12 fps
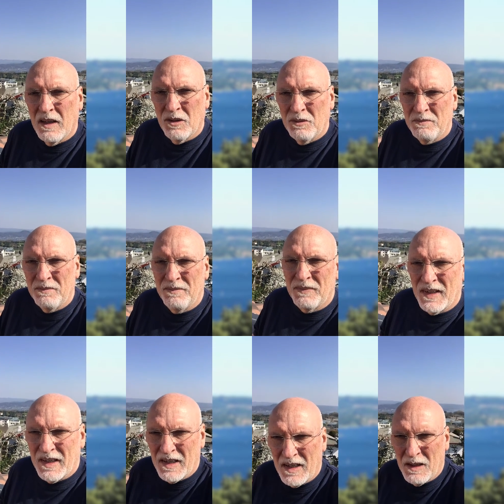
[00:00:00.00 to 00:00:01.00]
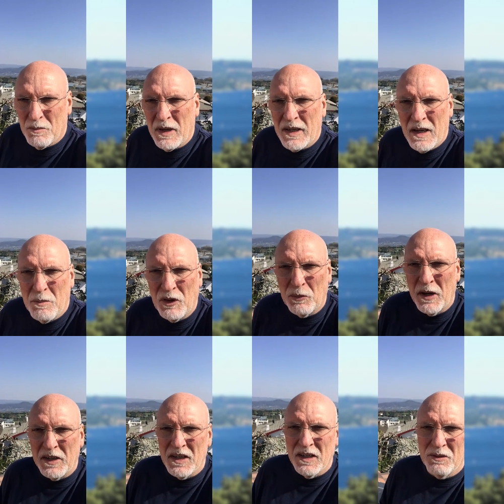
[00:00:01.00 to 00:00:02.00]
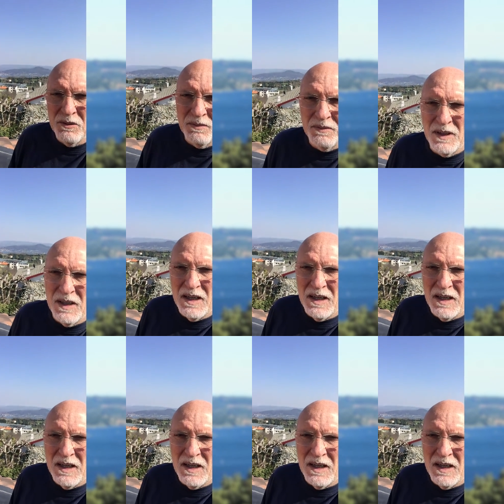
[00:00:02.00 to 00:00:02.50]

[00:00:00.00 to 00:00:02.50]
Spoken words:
Hello, my name is Mariano.